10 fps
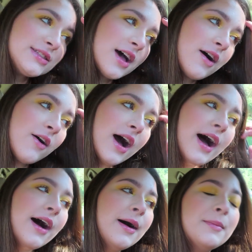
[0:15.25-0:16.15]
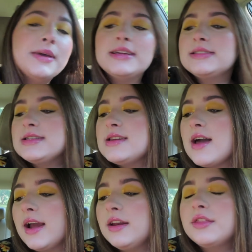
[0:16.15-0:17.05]
So, it's
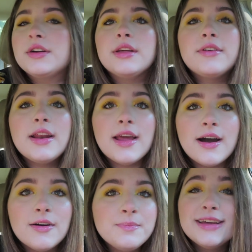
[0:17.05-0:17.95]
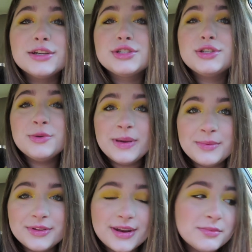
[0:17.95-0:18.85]
9:30 right now. There's two
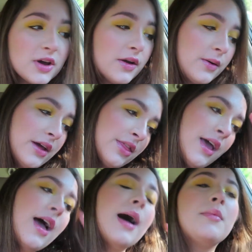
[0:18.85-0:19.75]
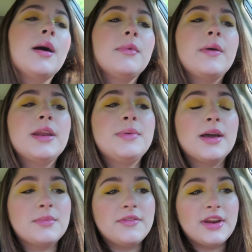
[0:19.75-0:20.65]
people that I'm going with. I'm on my way to
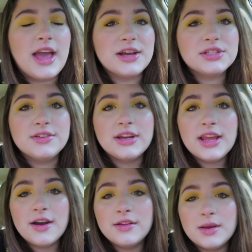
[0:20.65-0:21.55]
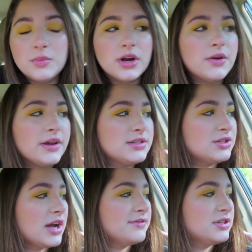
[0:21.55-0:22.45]
pick up my friend Ashley right now, and then we're going to
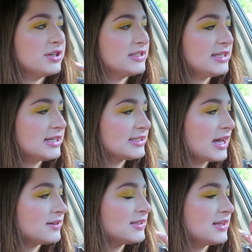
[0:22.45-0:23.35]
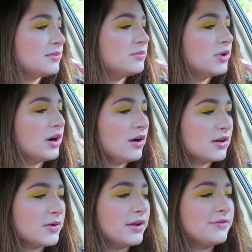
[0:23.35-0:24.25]
drive to Christina's house, and then we're
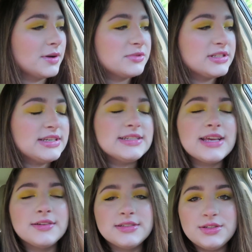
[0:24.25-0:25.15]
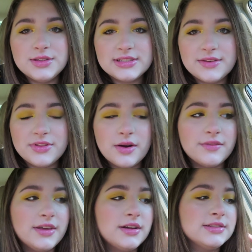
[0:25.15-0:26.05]
all going from Christina's house to the
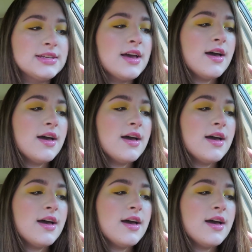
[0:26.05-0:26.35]
sunflower field.